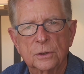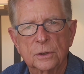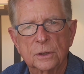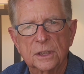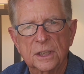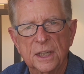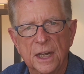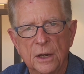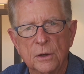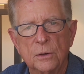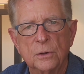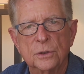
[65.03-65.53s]

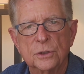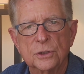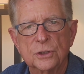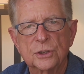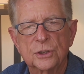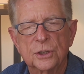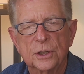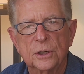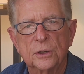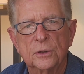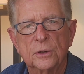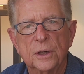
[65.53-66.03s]
Dellon's
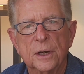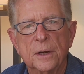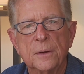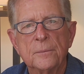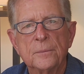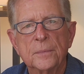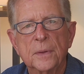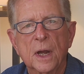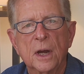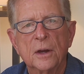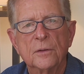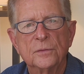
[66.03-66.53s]
theory
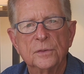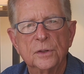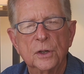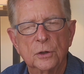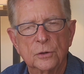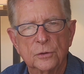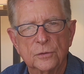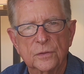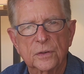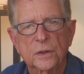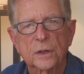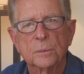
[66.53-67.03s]
of
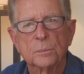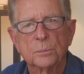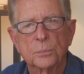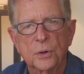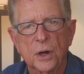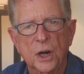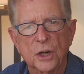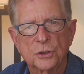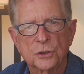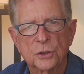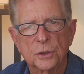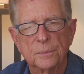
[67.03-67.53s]
nerve
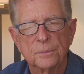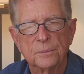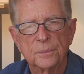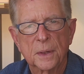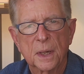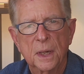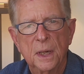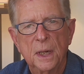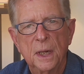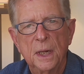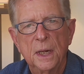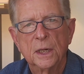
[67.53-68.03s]
compression.
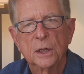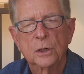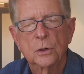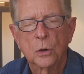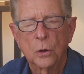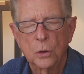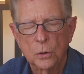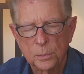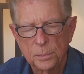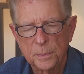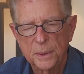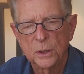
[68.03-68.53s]
He
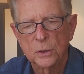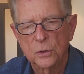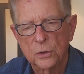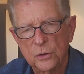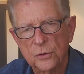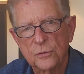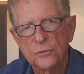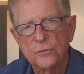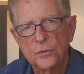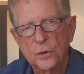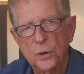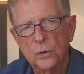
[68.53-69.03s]
called me on
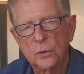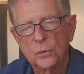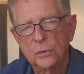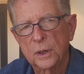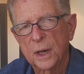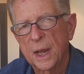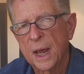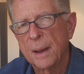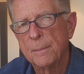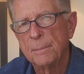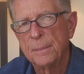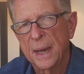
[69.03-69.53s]
the
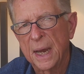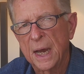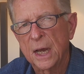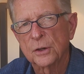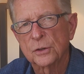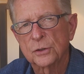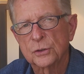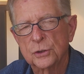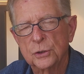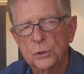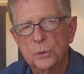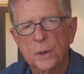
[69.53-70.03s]
phone
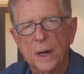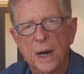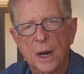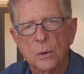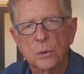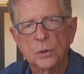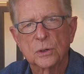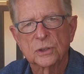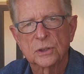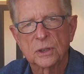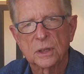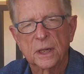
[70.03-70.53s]
about 2
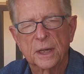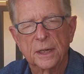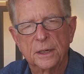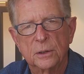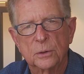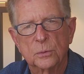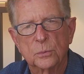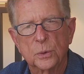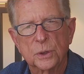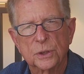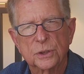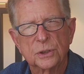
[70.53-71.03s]
hours
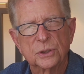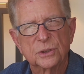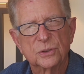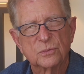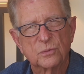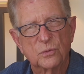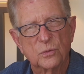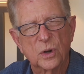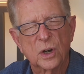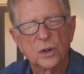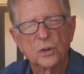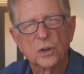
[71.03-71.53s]
later, which is
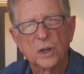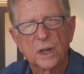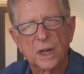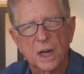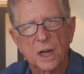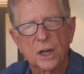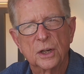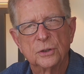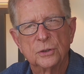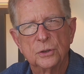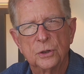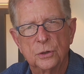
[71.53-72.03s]
very
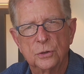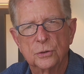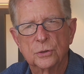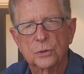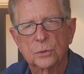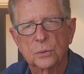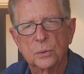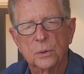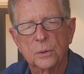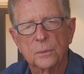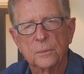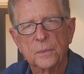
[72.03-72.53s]

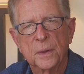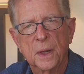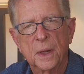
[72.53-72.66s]
unusual.